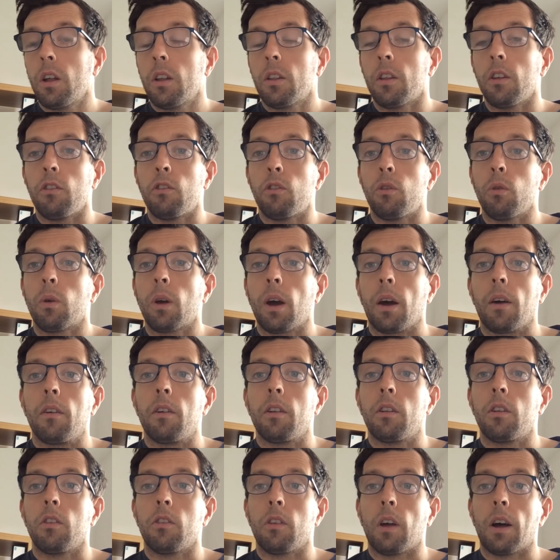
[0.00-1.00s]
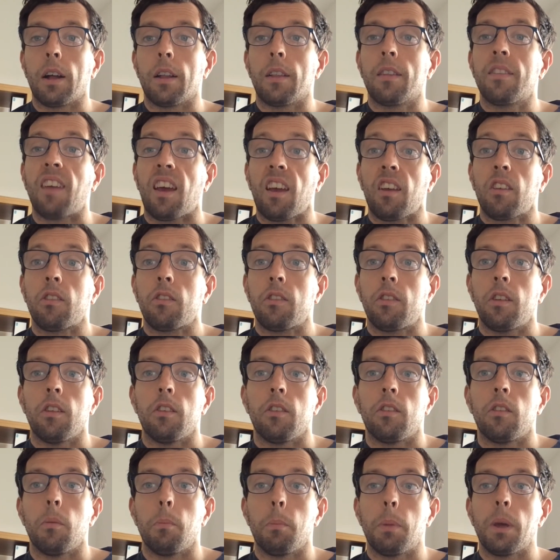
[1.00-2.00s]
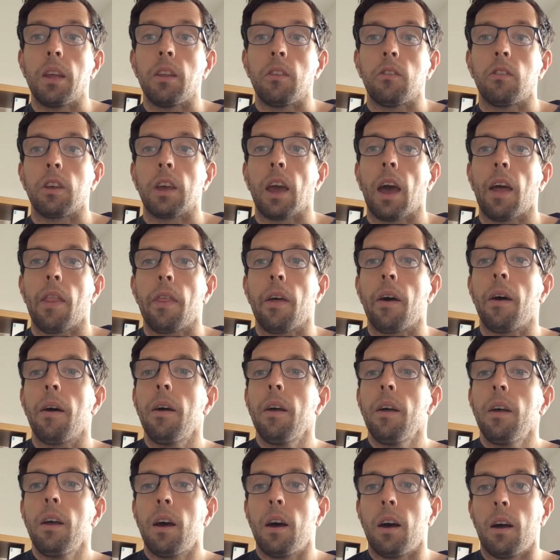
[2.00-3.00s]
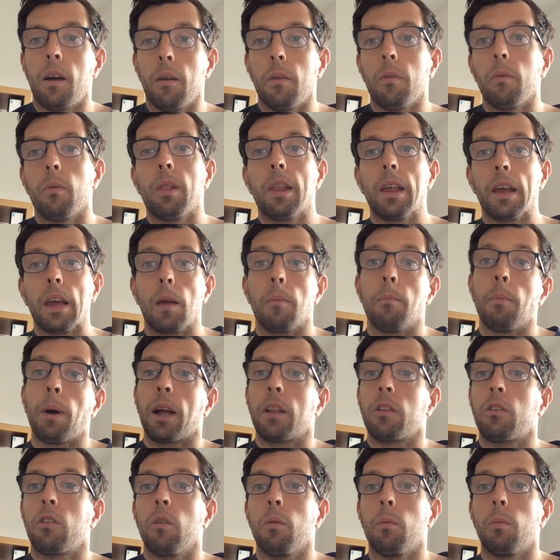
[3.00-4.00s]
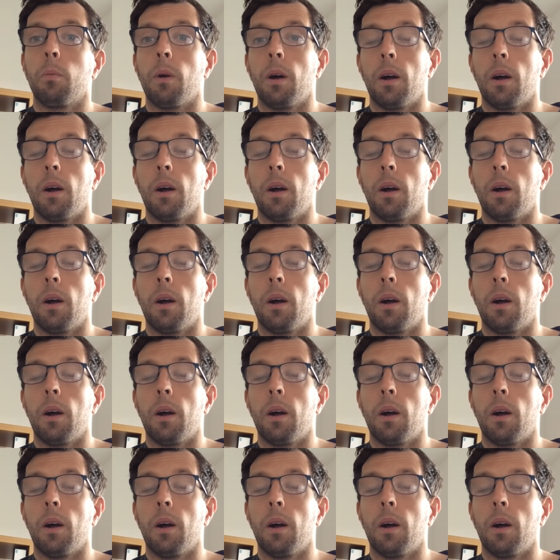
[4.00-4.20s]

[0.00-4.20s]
These two characters are destined to be together, and linking back to the